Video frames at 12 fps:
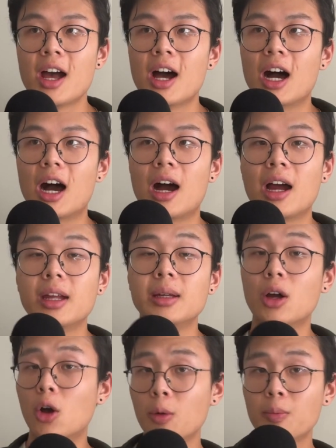I
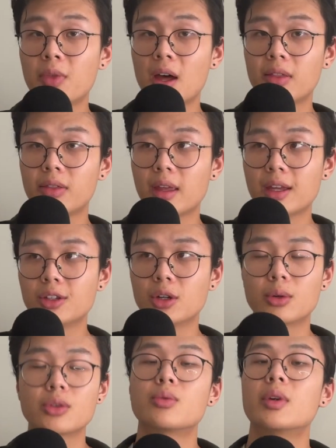hope that they
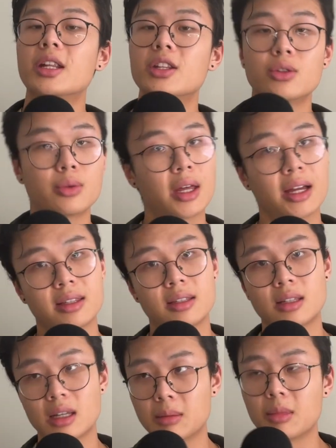don't run into that
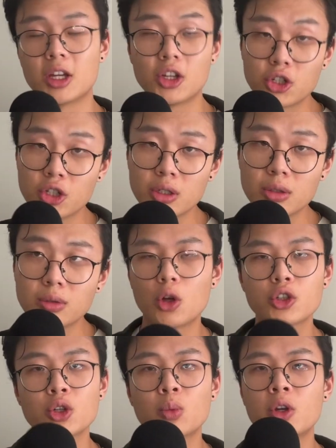same issue.
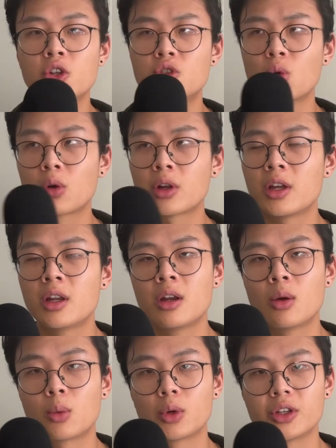Also, when
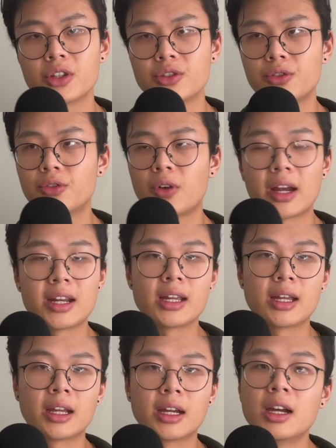Jordan was
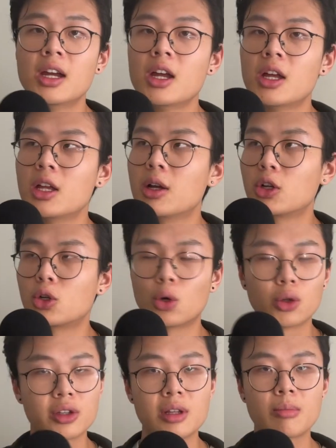fighting
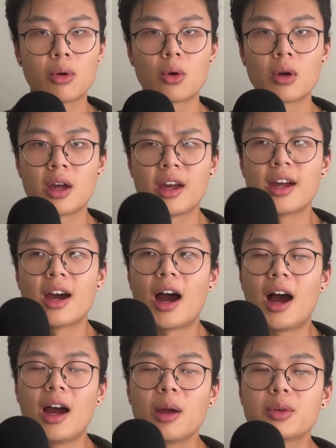Golden Boy,
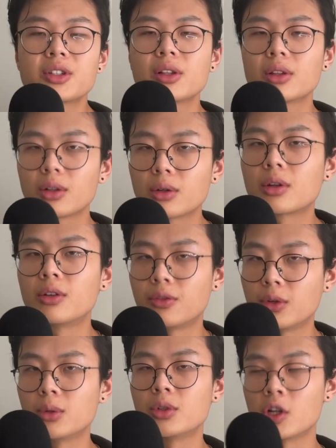I was a little
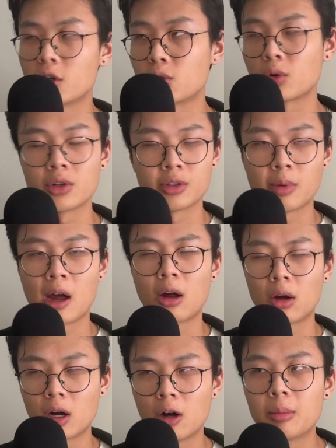confused on Jordan's
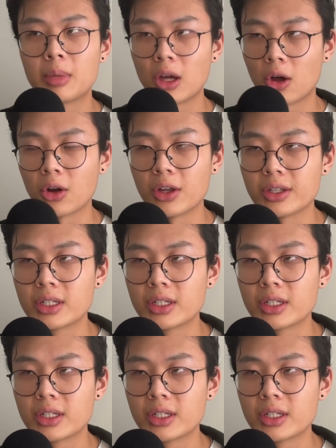power, I'll be honest.